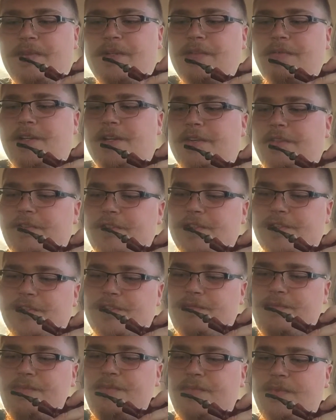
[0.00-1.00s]
I'd rather
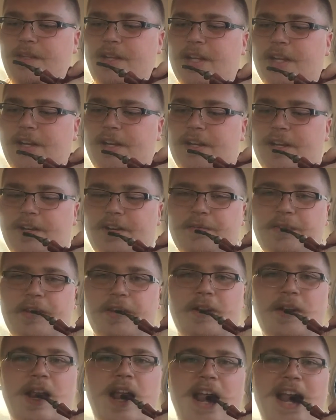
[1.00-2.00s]
just get it out of
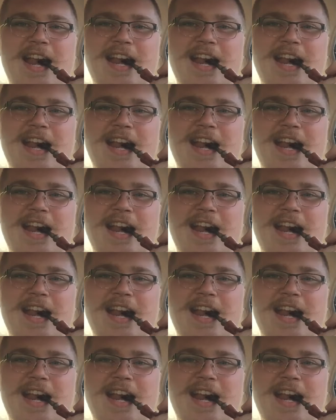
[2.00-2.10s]
there.